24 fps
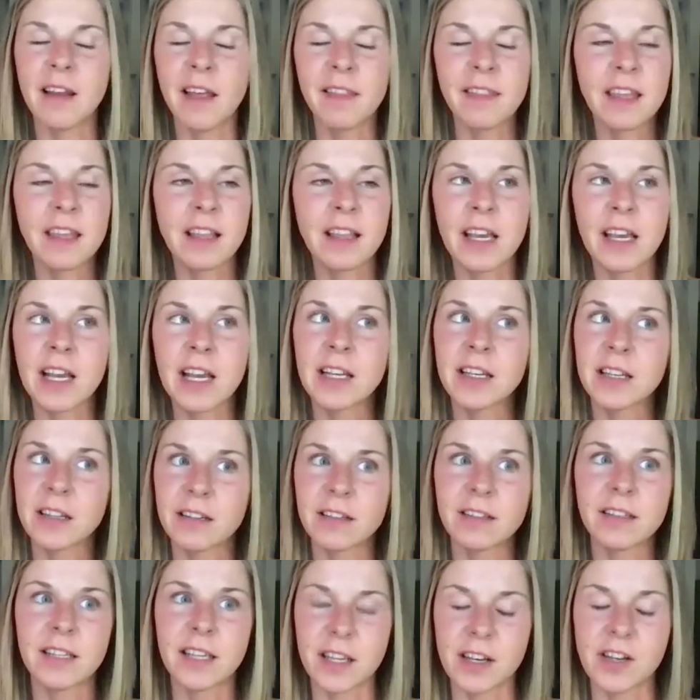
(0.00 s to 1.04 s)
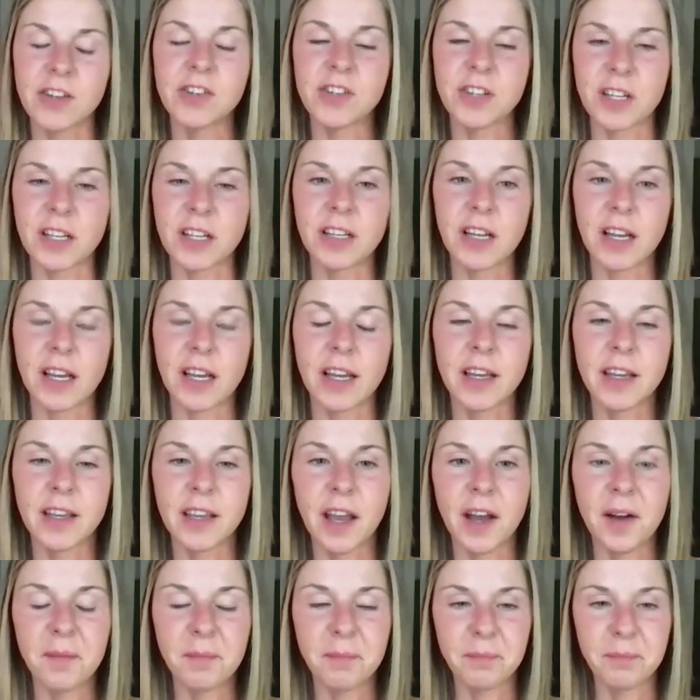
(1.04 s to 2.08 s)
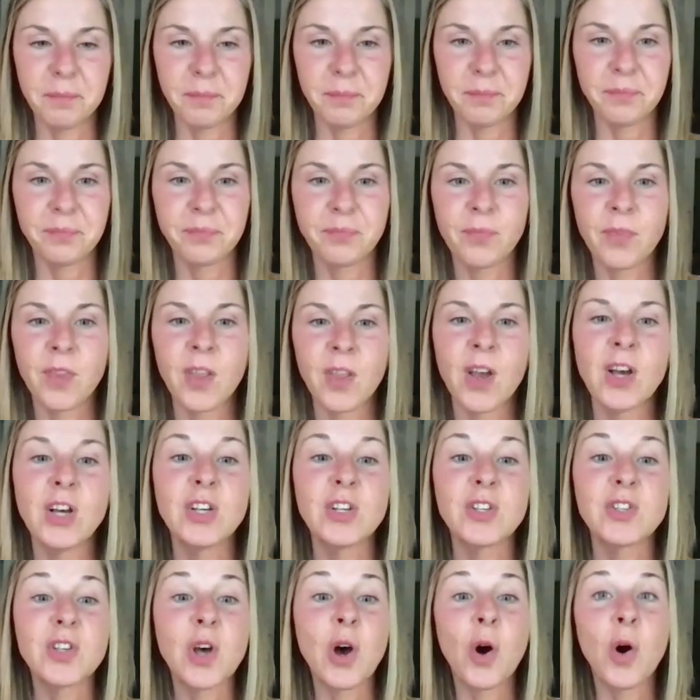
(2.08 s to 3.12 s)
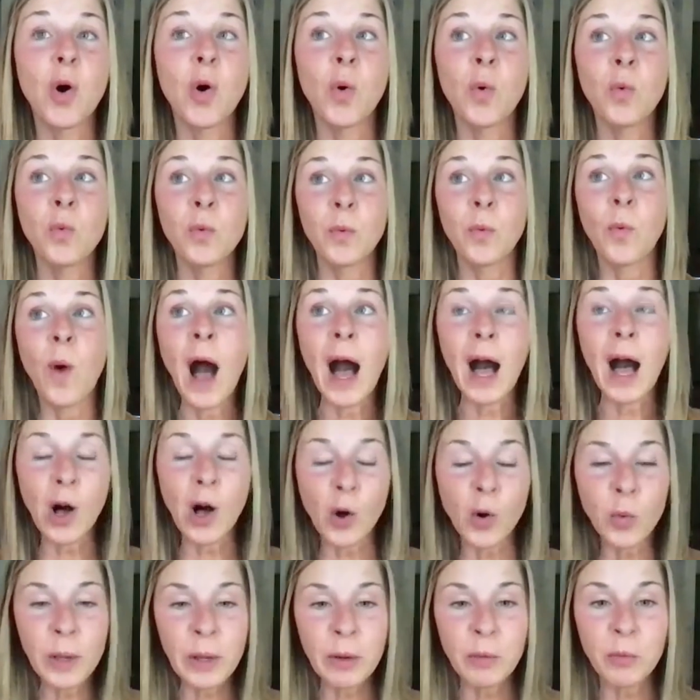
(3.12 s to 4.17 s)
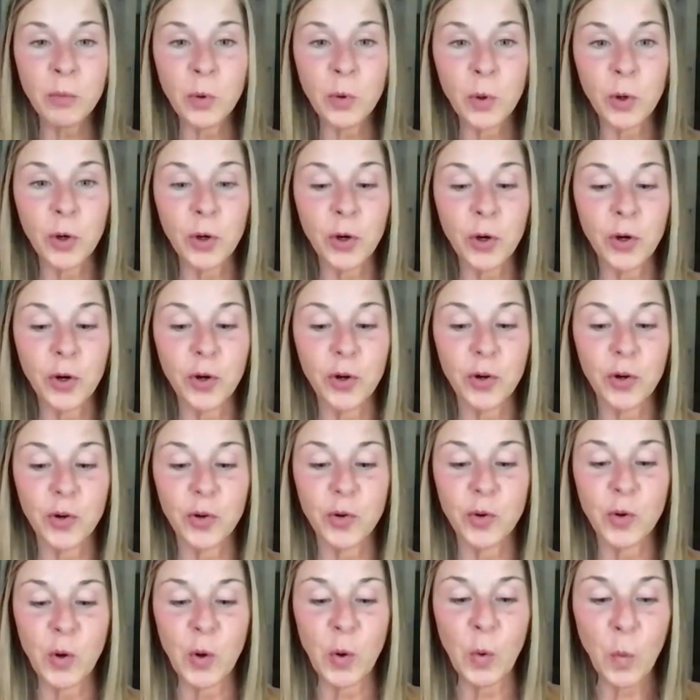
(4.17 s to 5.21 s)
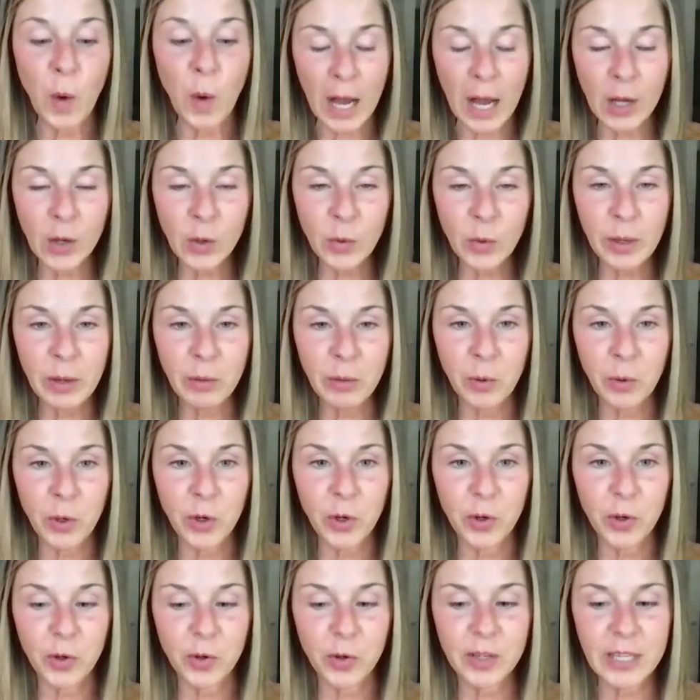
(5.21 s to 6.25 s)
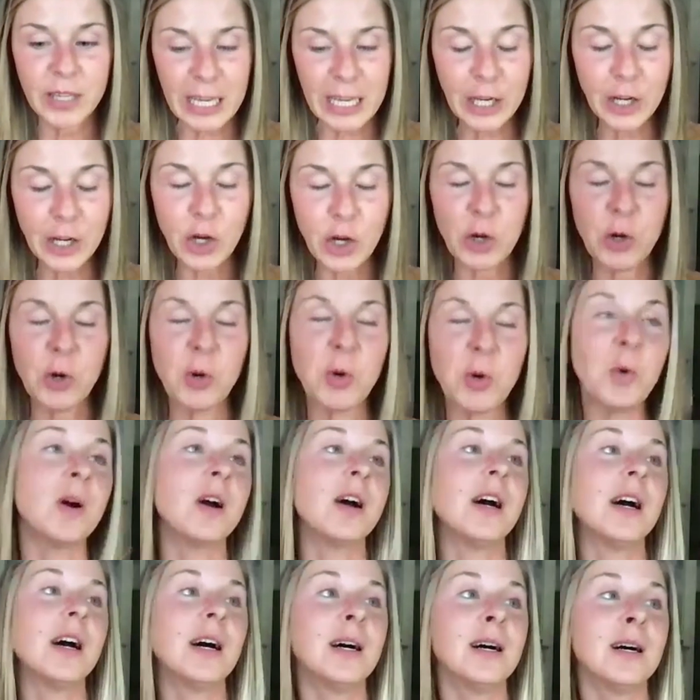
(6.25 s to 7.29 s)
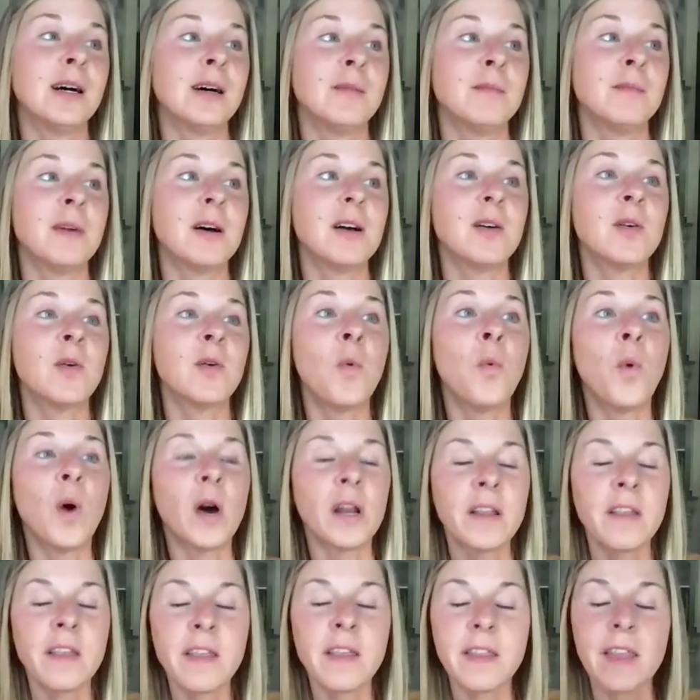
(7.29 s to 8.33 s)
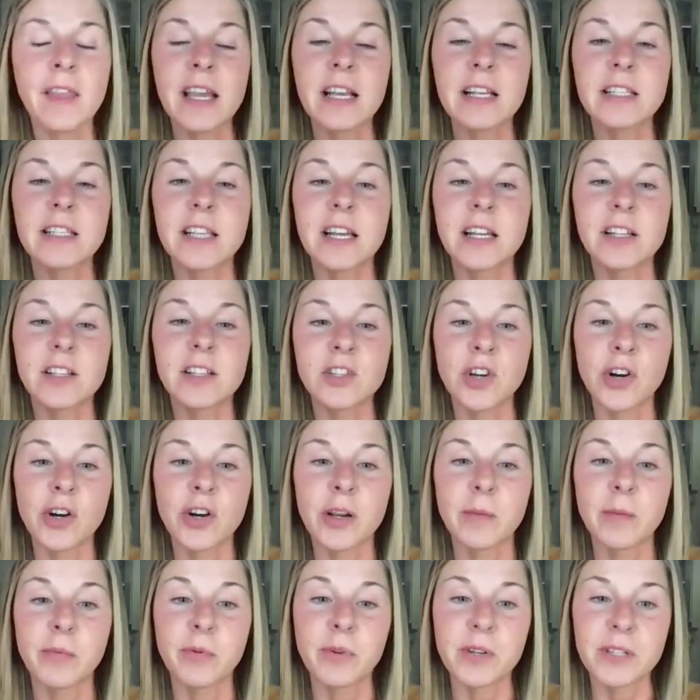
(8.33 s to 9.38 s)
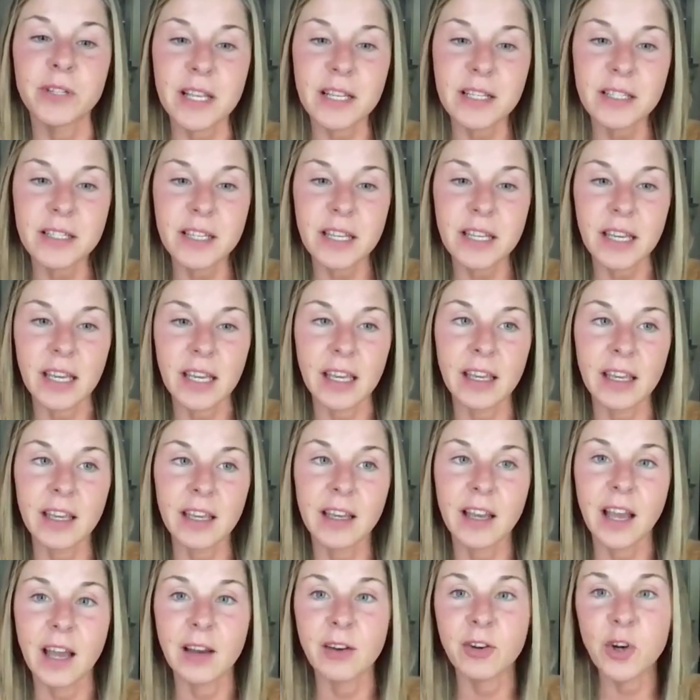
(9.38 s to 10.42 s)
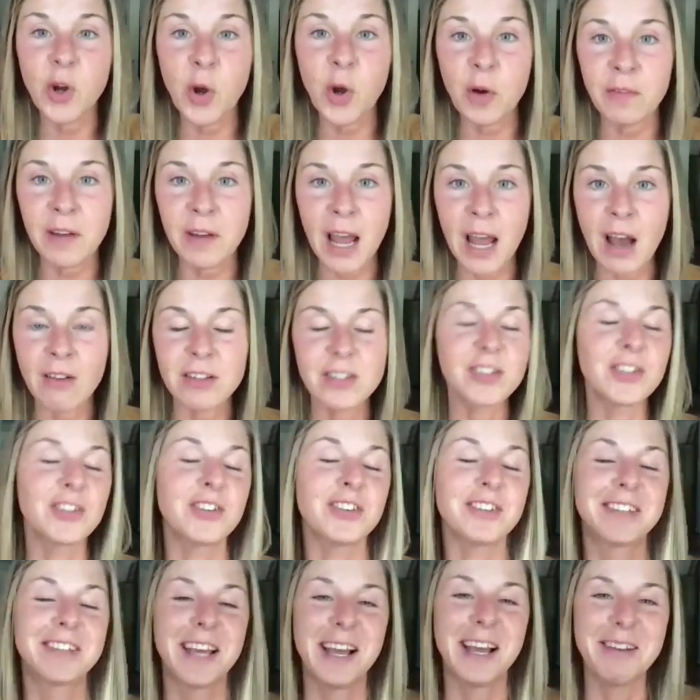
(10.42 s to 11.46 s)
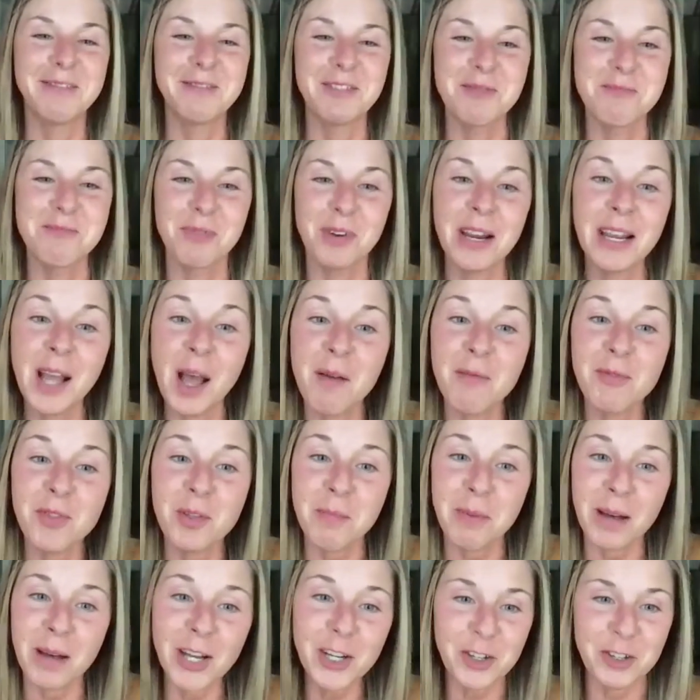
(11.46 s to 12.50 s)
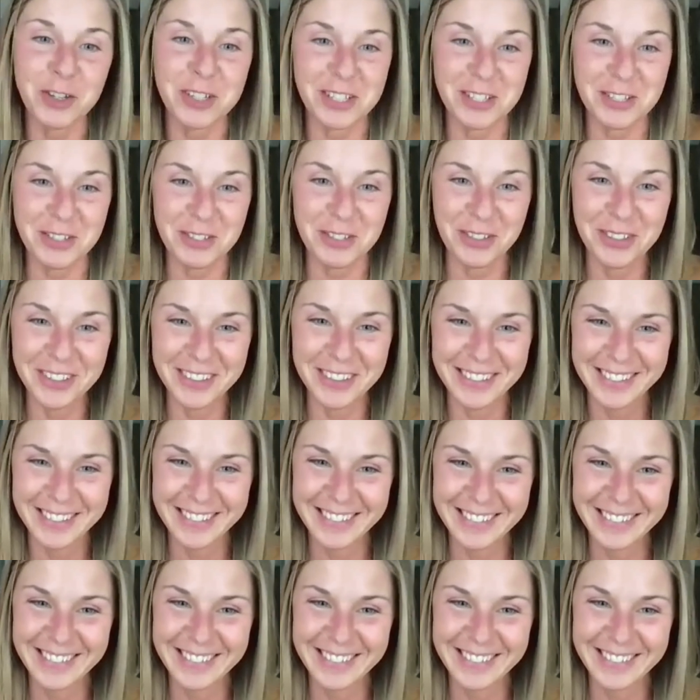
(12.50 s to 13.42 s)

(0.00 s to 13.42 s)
nothing like I did on the ketogenic diet. Yeah. So while we were keto, one of the things that started presenting, I don't know if now is a good time to bring up the butt crystal.